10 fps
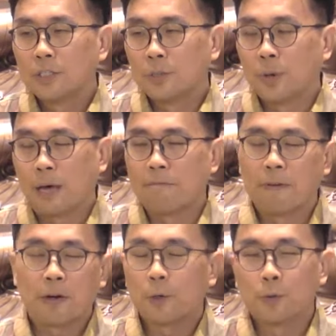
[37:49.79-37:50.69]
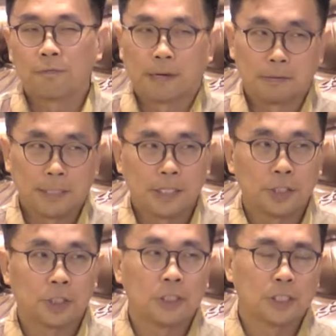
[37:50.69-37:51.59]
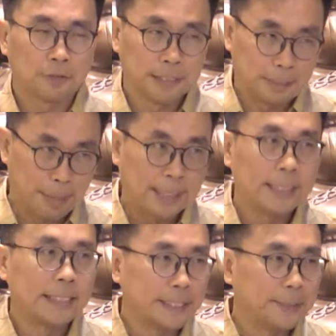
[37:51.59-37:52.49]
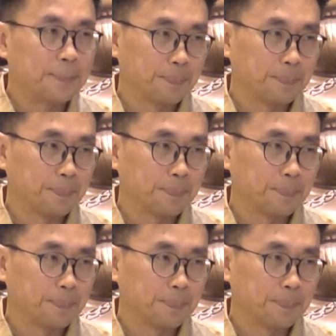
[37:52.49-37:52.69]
you have very good foundations of samadhi.